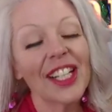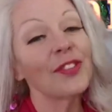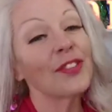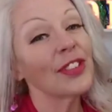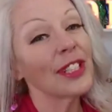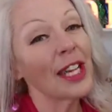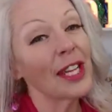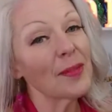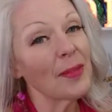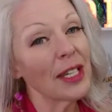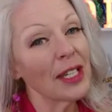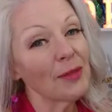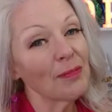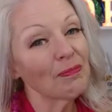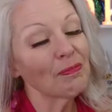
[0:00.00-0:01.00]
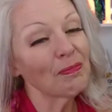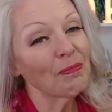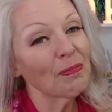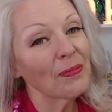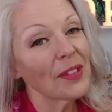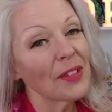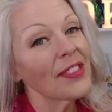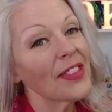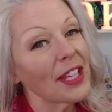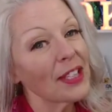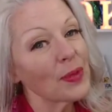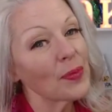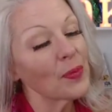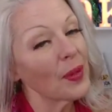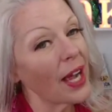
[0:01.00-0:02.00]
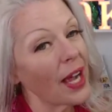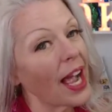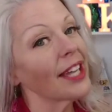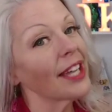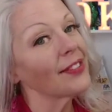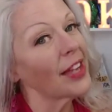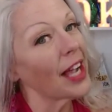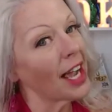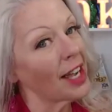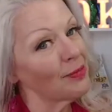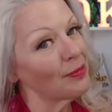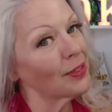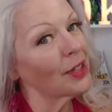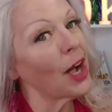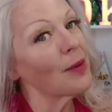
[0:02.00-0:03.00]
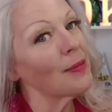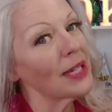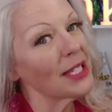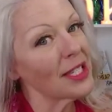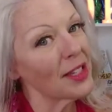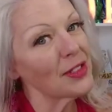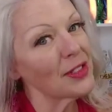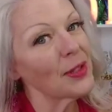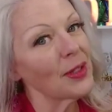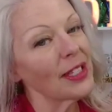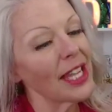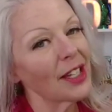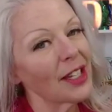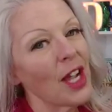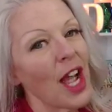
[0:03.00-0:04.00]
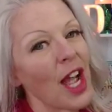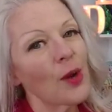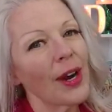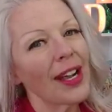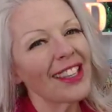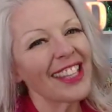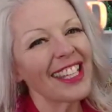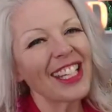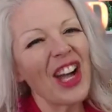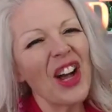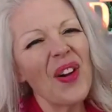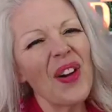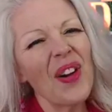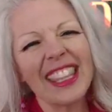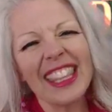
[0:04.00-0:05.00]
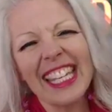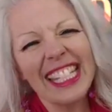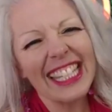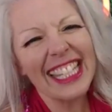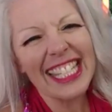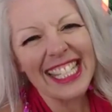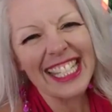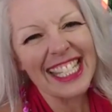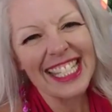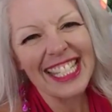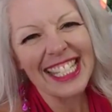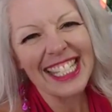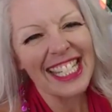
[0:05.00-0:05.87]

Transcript: If you're like me, that's what I've caught myself doing that, where I think, oh, I think this is,